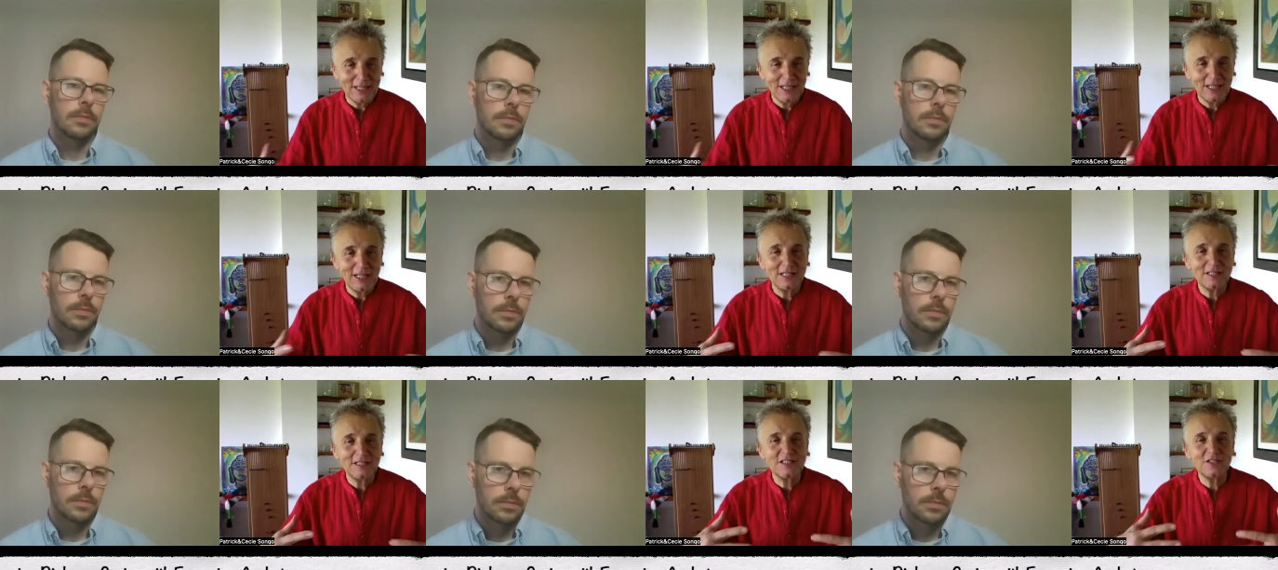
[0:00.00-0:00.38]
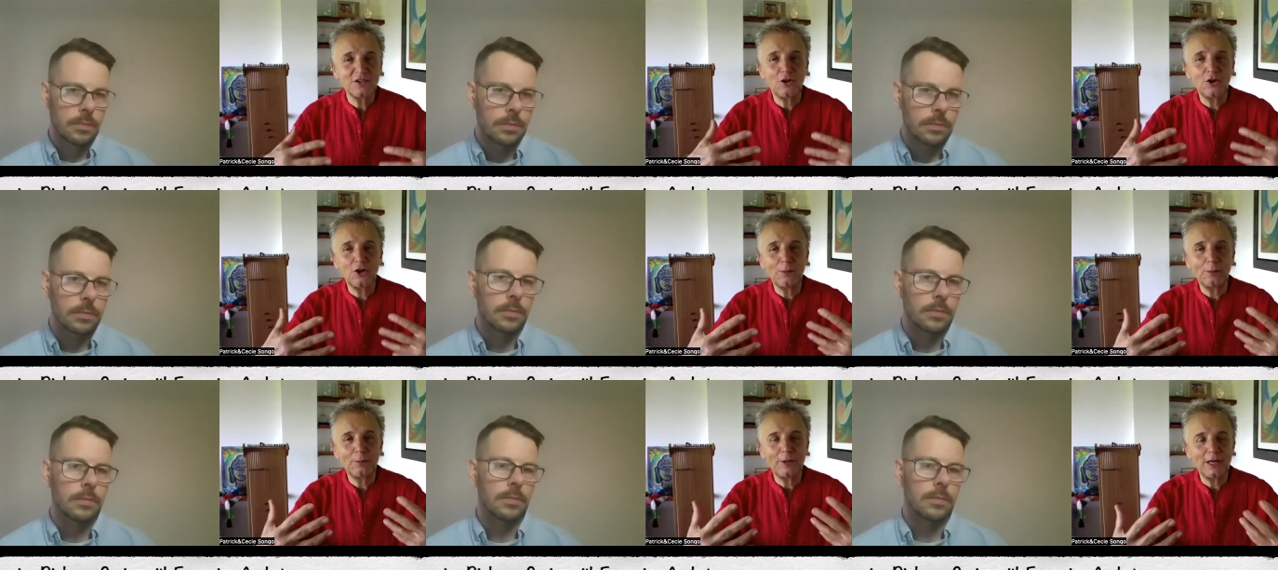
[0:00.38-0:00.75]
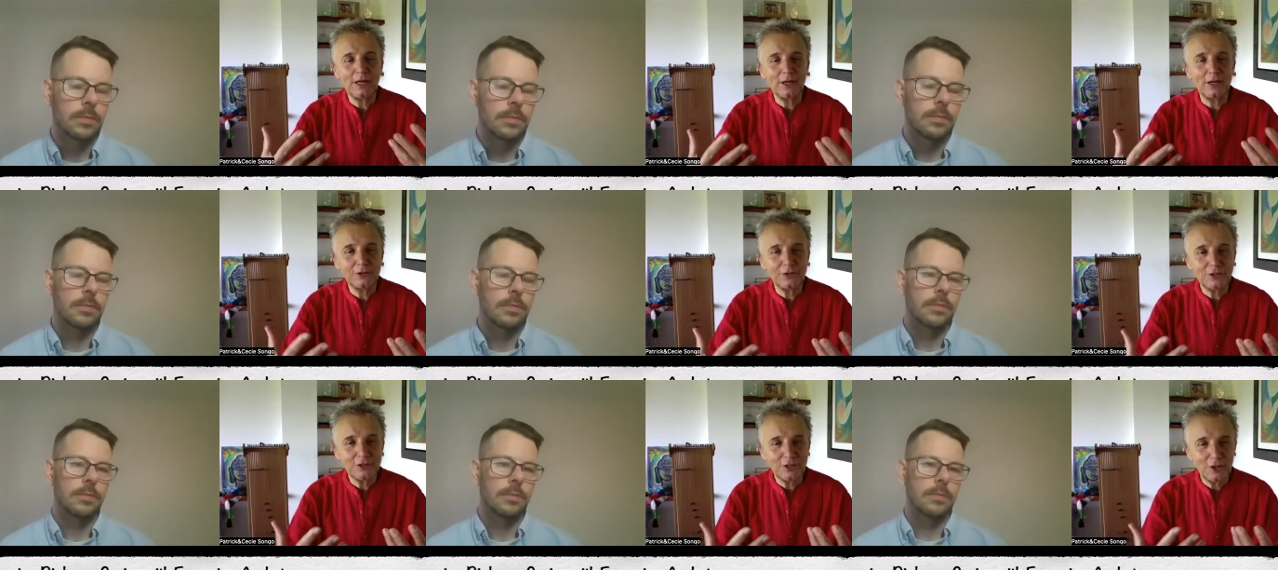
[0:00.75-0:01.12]
Speaker 1: It's all
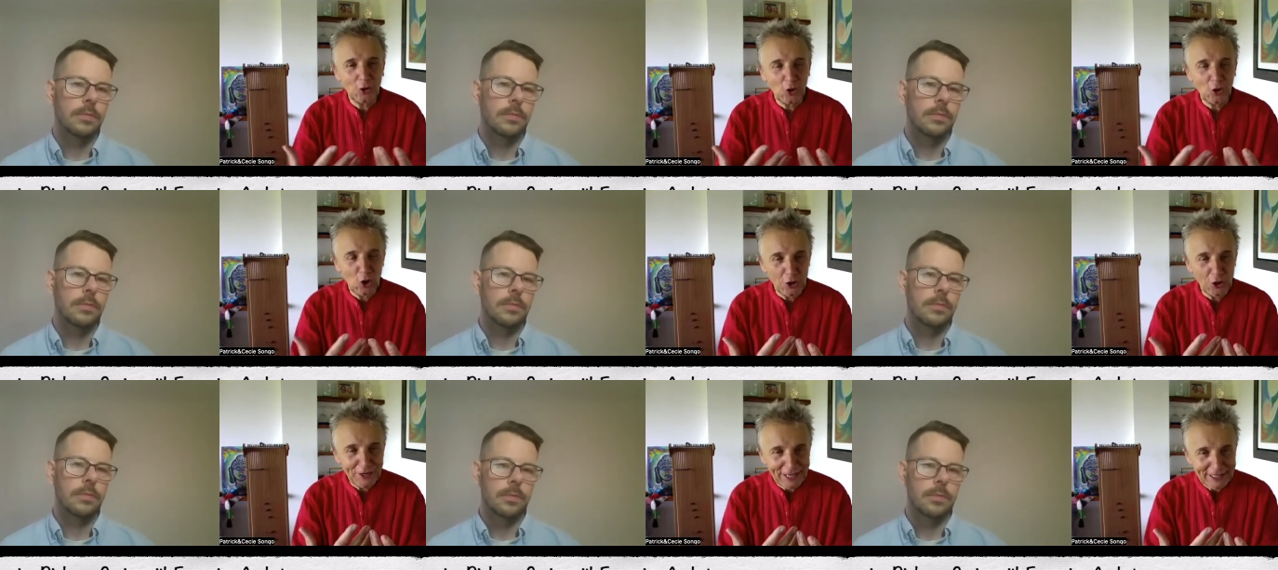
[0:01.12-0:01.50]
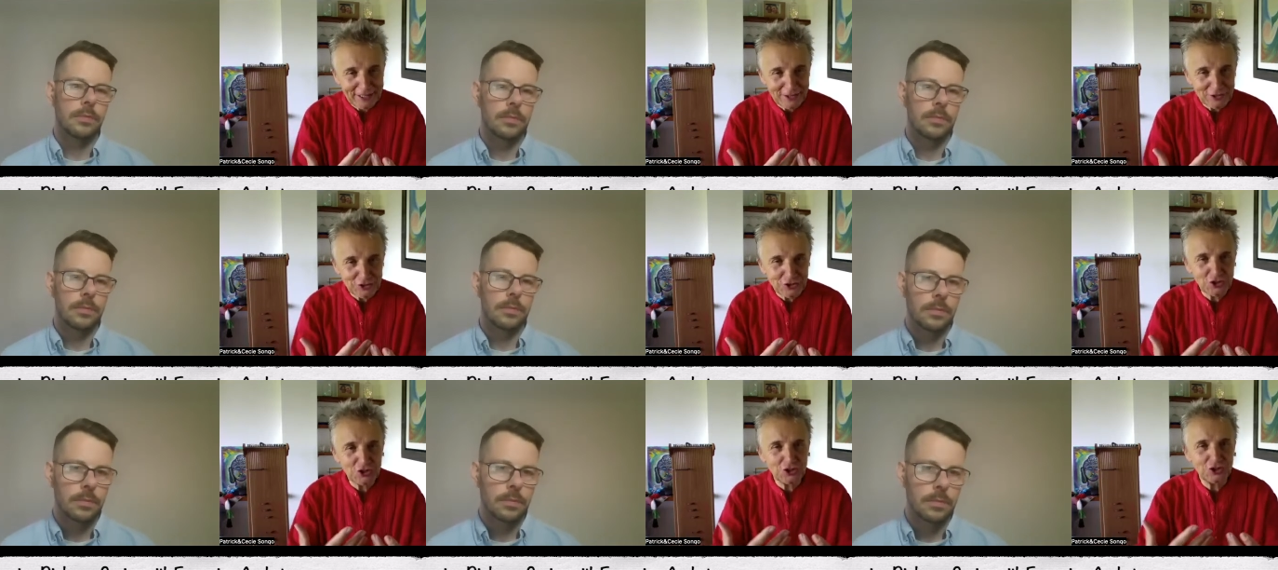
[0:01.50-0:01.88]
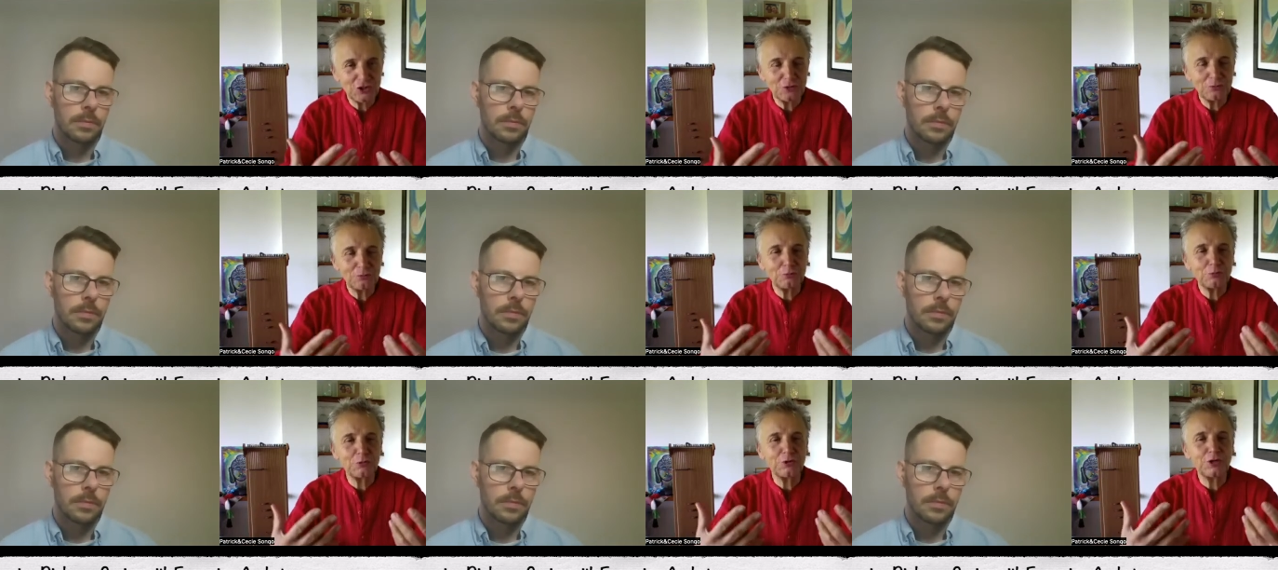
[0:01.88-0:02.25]
about connection,
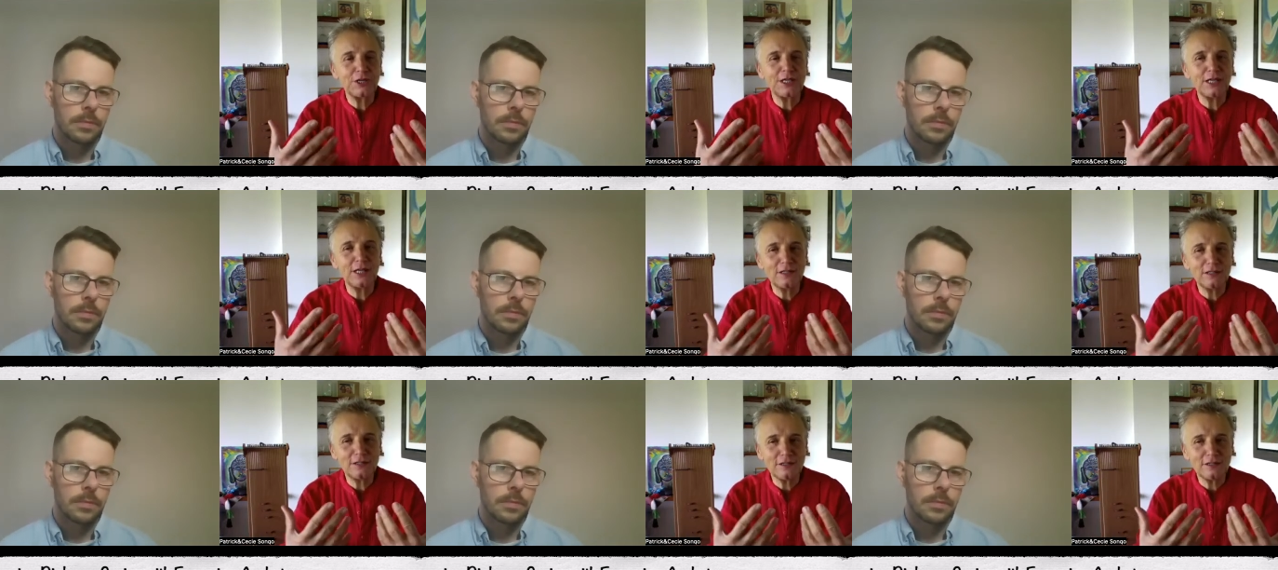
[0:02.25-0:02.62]
bringing